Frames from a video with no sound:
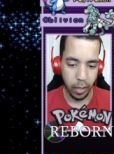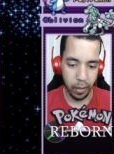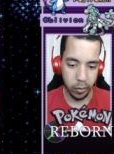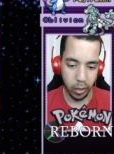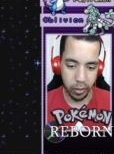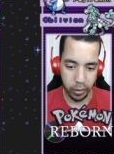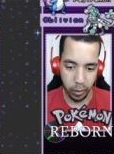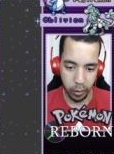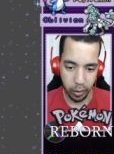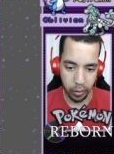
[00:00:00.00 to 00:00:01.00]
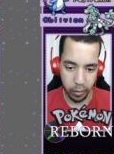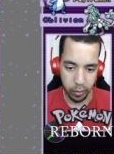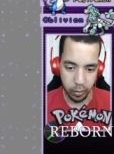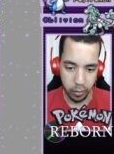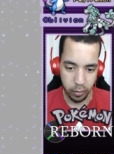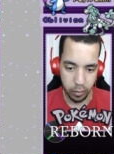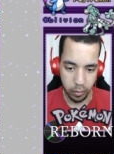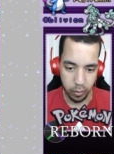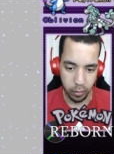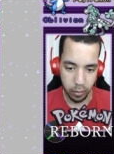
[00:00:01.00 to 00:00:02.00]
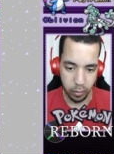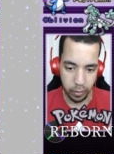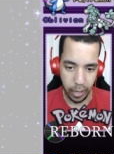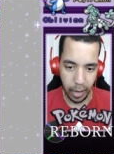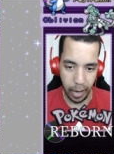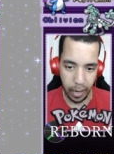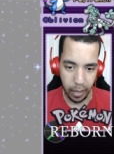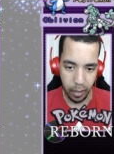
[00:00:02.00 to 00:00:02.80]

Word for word: I don't trust you, Luna. Nah.